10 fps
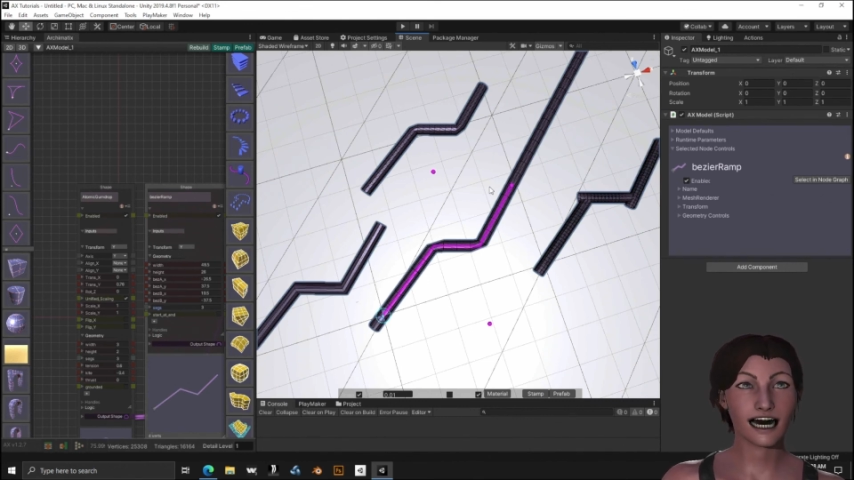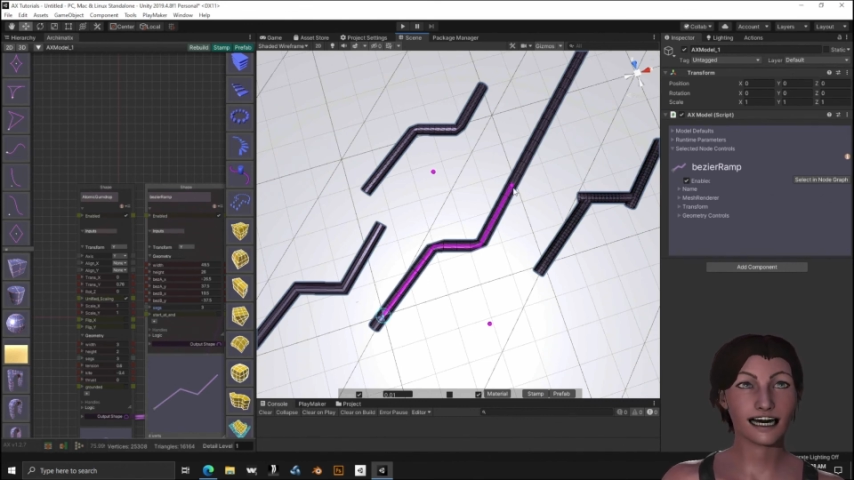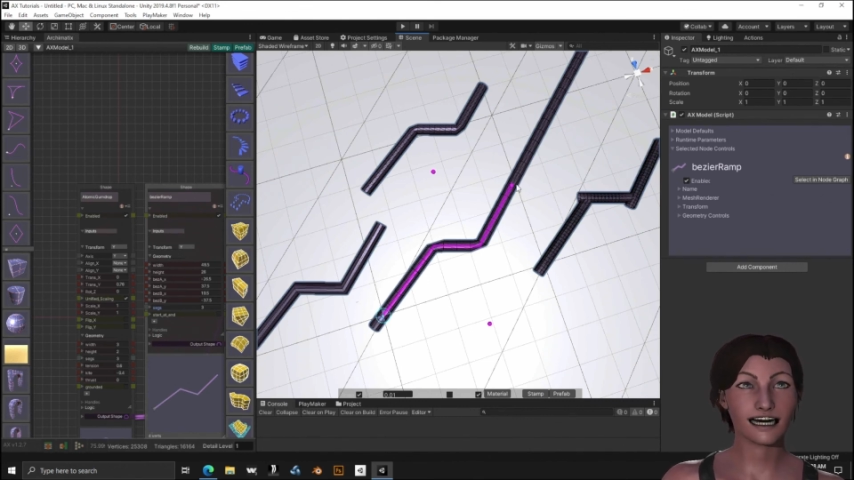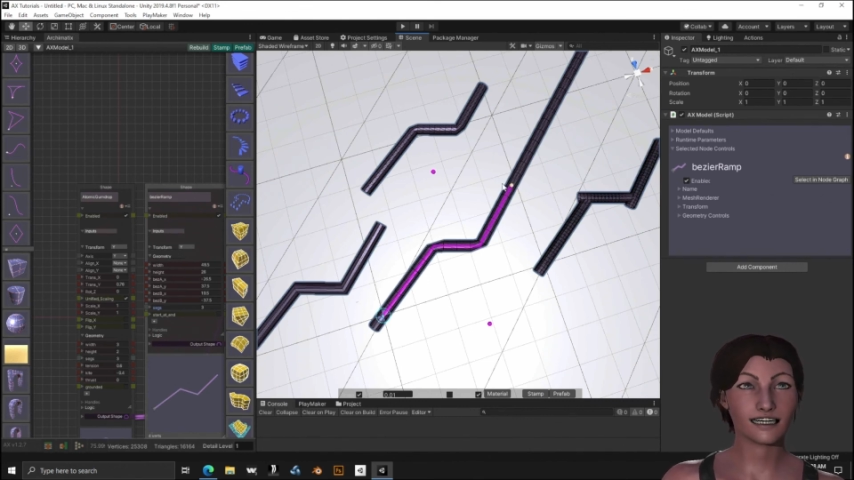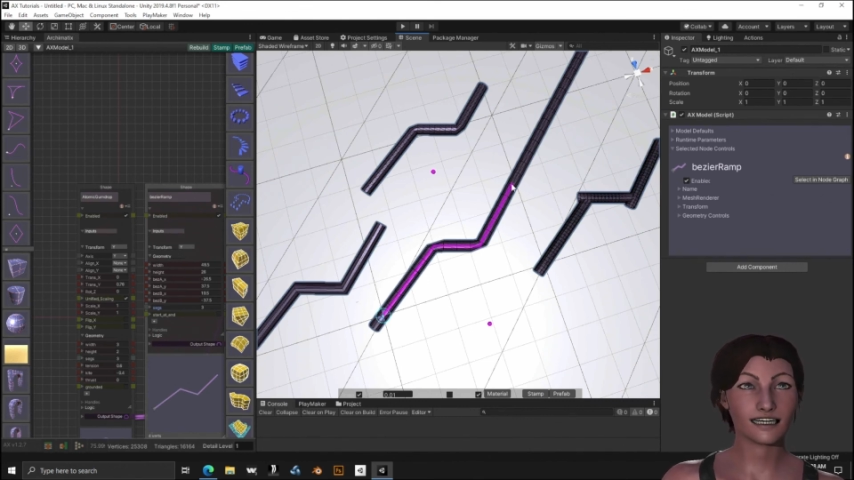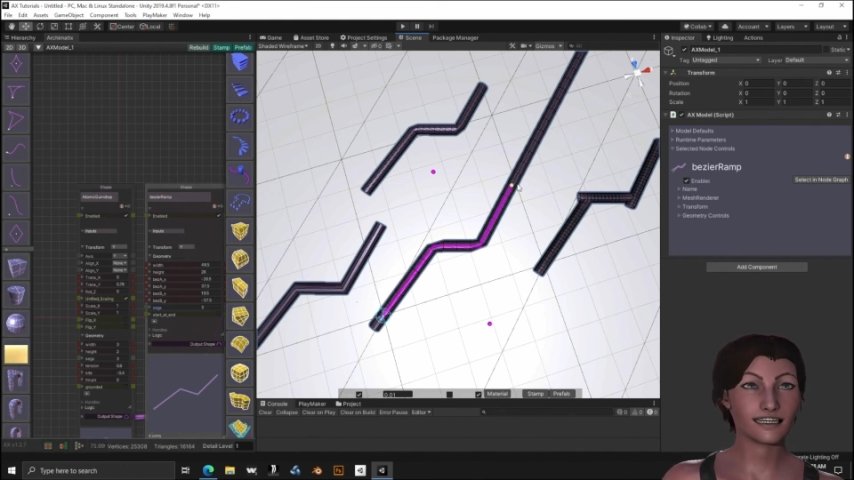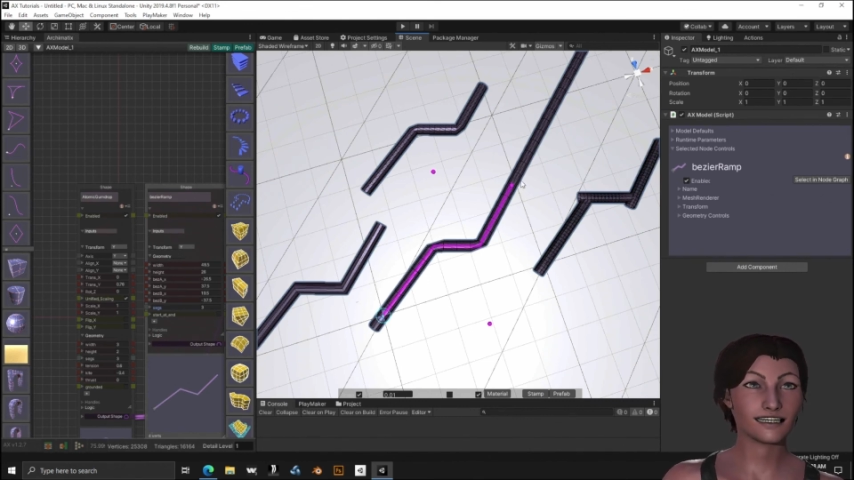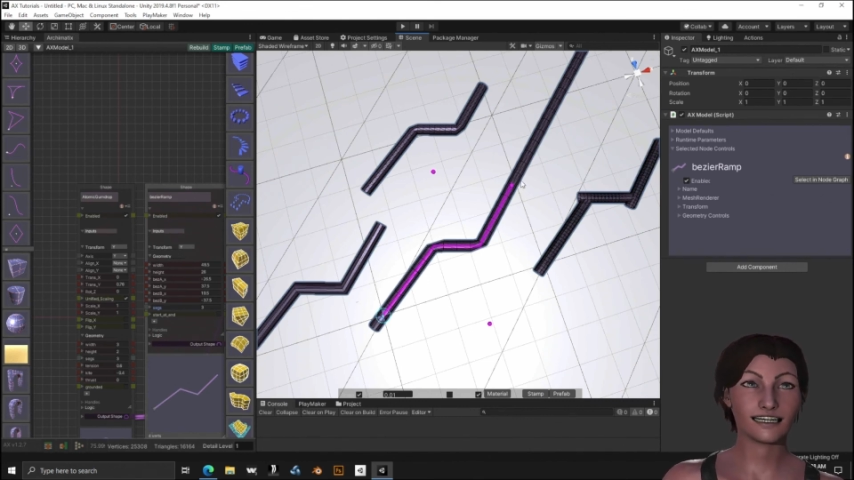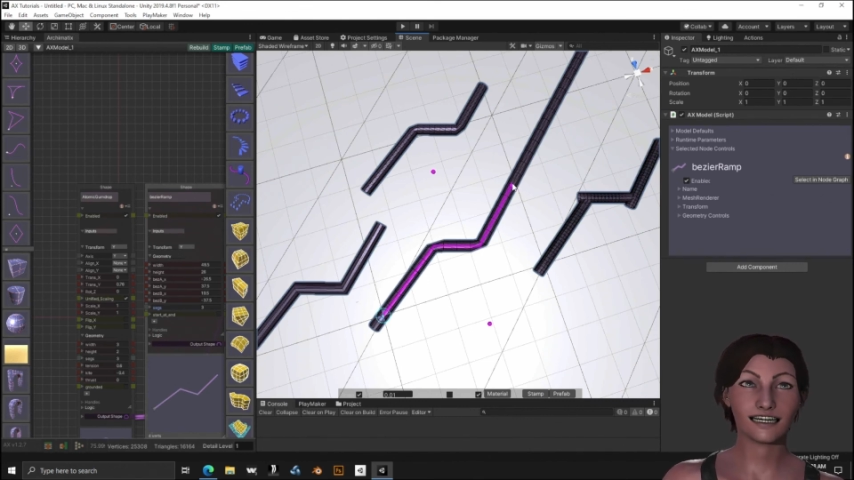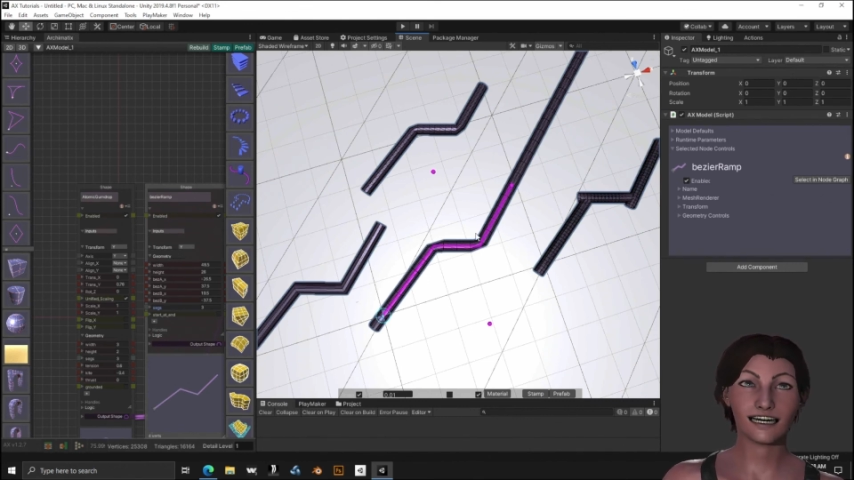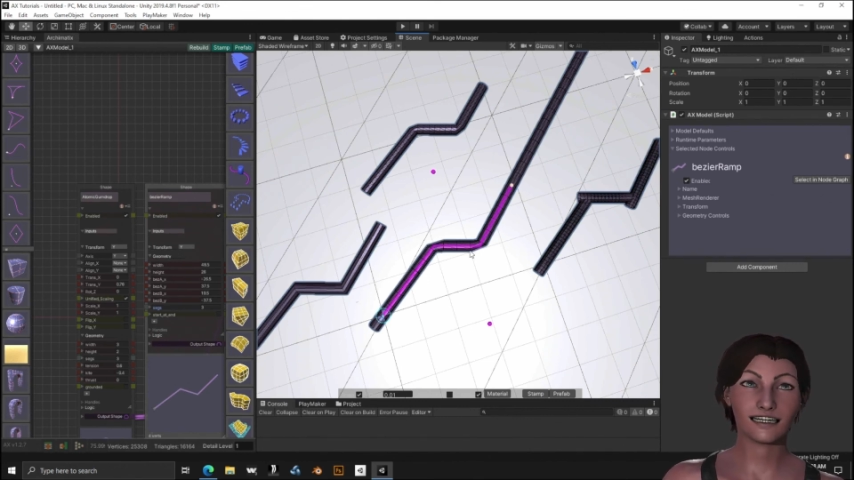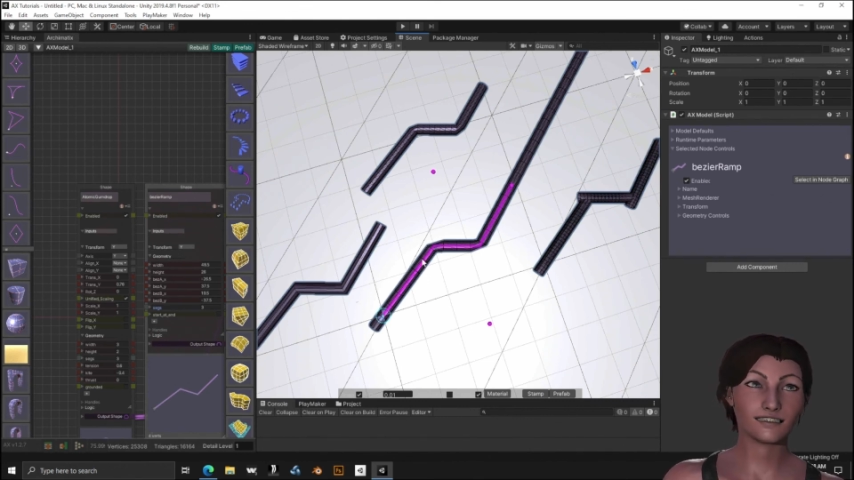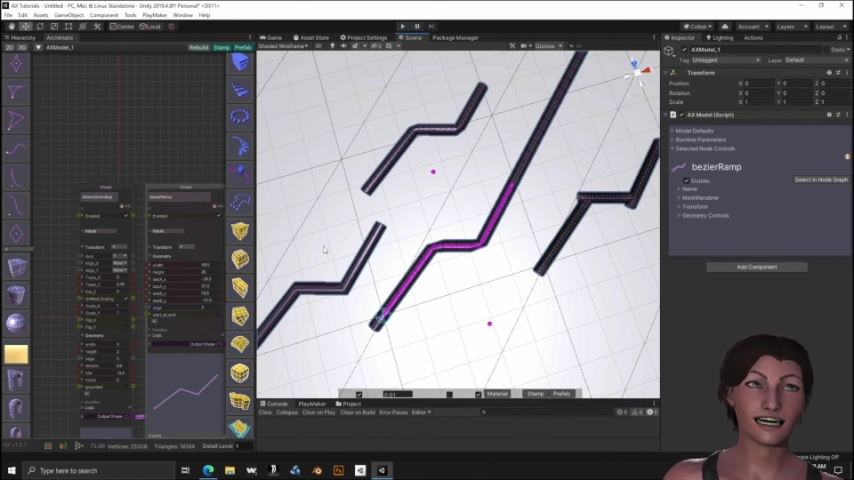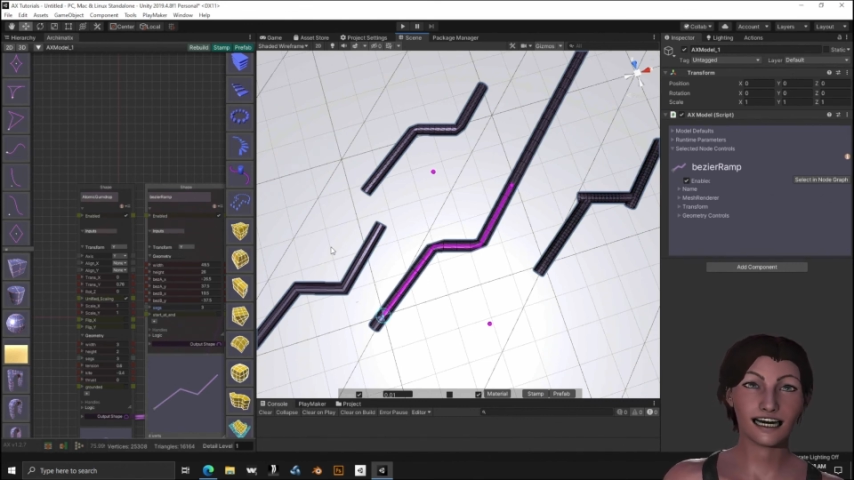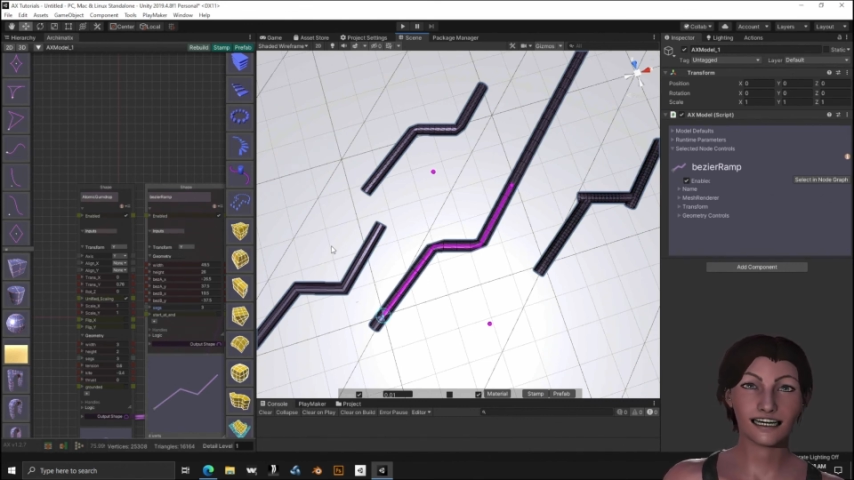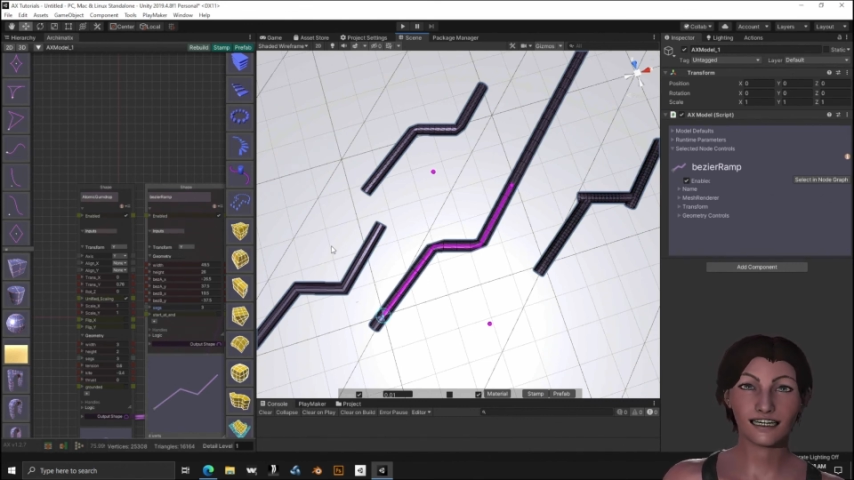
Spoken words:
I could, I could